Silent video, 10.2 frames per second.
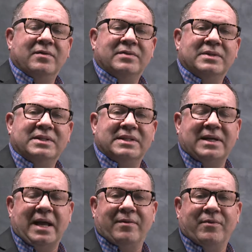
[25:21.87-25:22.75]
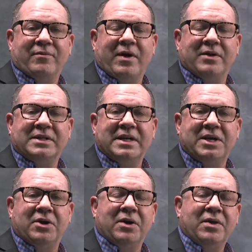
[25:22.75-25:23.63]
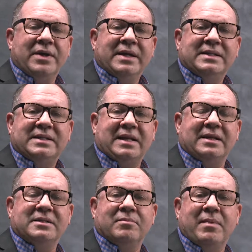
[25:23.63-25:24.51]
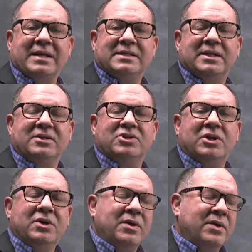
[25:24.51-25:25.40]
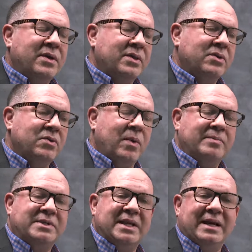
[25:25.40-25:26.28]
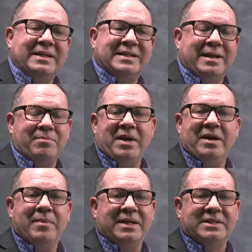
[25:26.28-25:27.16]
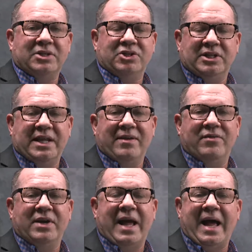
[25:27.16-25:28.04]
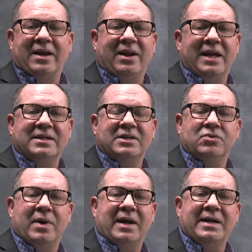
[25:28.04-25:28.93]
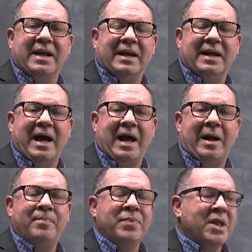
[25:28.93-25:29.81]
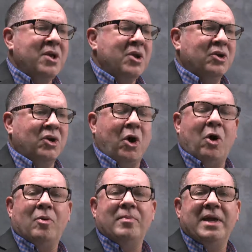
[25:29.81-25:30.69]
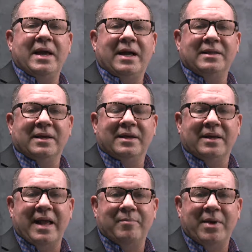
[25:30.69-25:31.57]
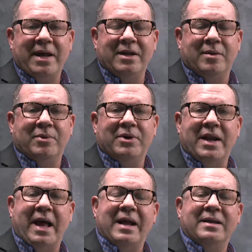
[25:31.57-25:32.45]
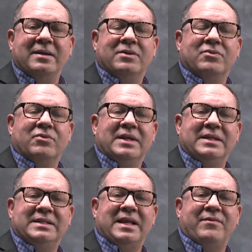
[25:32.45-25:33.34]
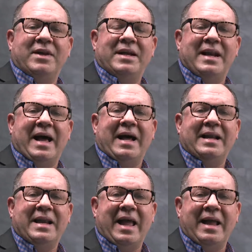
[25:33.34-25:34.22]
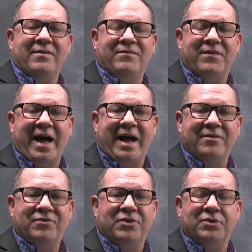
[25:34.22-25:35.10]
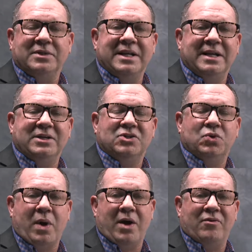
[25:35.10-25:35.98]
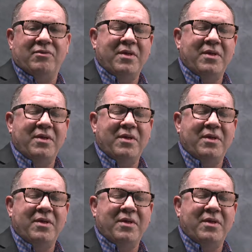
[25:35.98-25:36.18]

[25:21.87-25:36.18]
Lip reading: sign up for volunteer, send us a message through the website. Send me a message at david@electesrati.com. Call me on the campaign number 937-985-1312,